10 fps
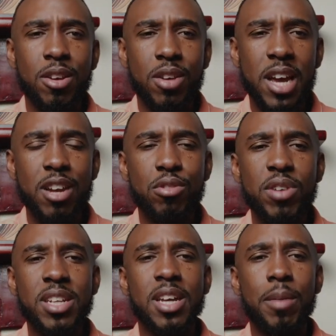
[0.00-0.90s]
can
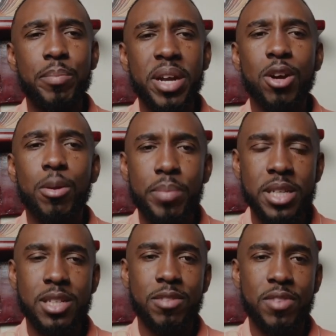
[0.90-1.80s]
create a better
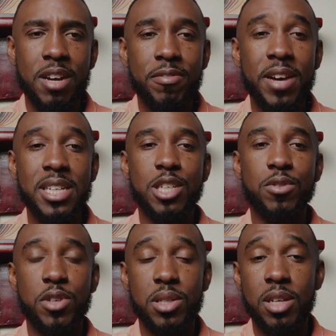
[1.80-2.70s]
competitive advantage
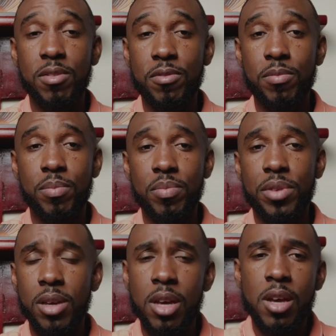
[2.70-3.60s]
for yourself.
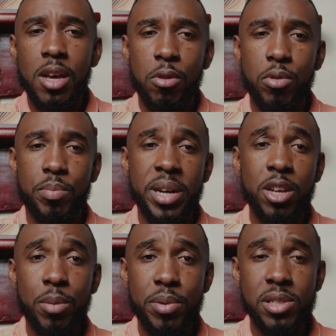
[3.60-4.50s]
It will better
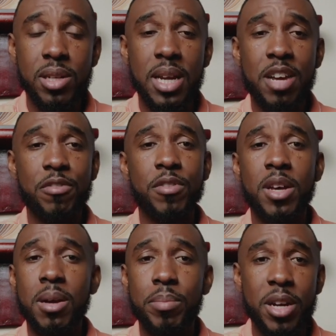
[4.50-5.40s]
your personal life,
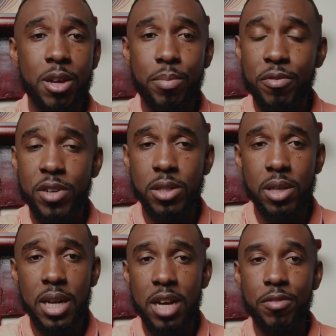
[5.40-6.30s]
better your
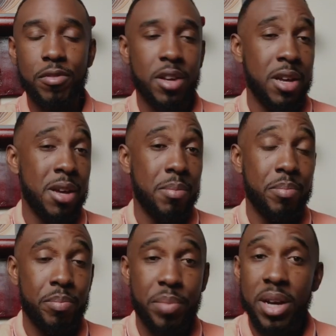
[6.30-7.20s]
professional life,
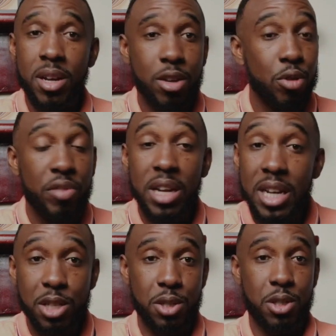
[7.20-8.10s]
better your
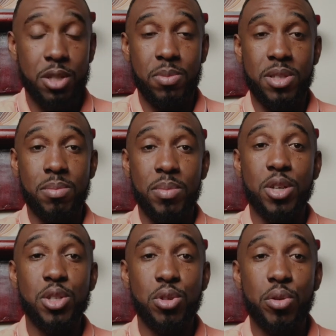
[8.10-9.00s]
relationships,
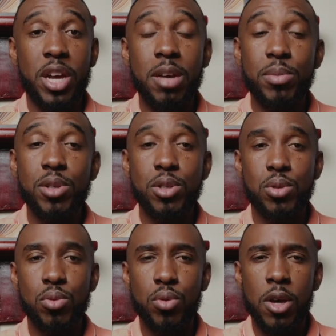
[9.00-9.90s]
because you're able
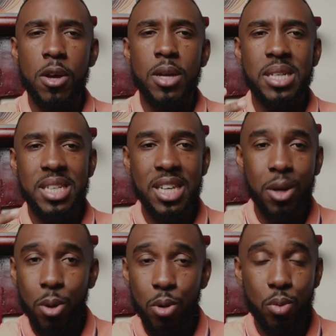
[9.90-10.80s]
to
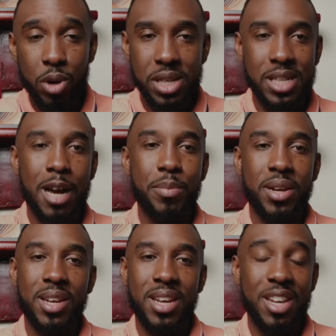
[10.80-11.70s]
decode what is
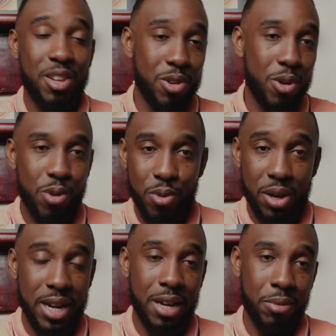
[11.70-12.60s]
happening in your own
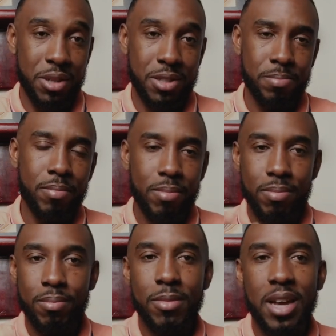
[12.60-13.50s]
language.
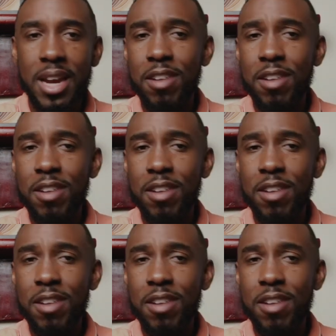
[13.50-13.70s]
And